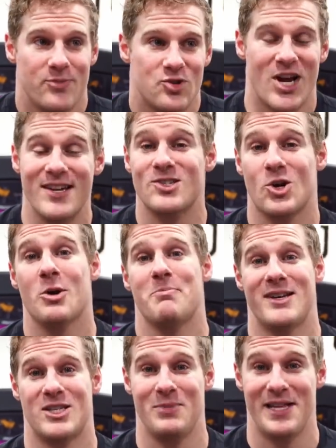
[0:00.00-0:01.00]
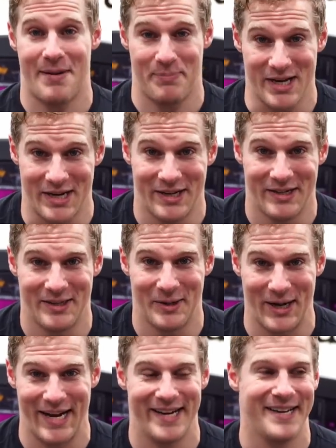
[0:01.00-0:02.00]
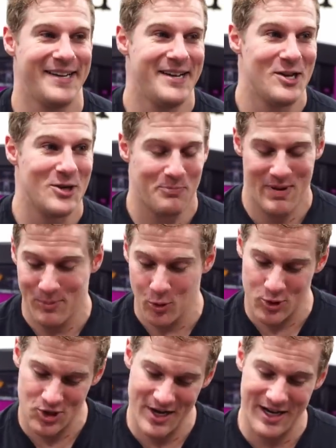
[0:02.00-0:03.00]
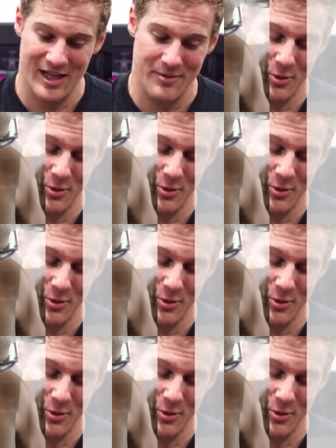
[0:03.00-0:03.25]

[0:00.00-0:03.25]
Chests aren't meant to be that big, okay? People who are genetically